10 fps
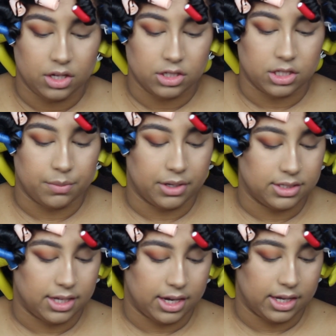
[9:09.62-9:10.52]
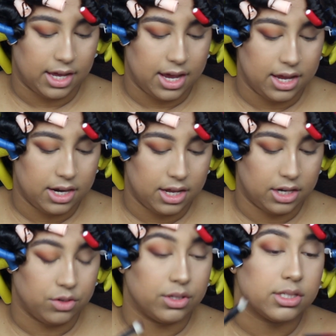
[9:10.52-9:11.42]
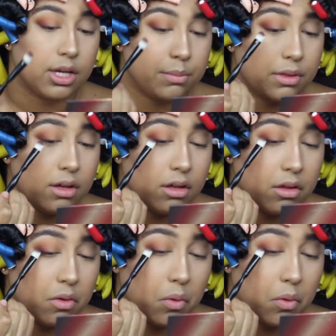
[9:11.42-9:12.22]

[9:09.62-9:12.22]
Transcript: So I'm going to take it again and do the same thing.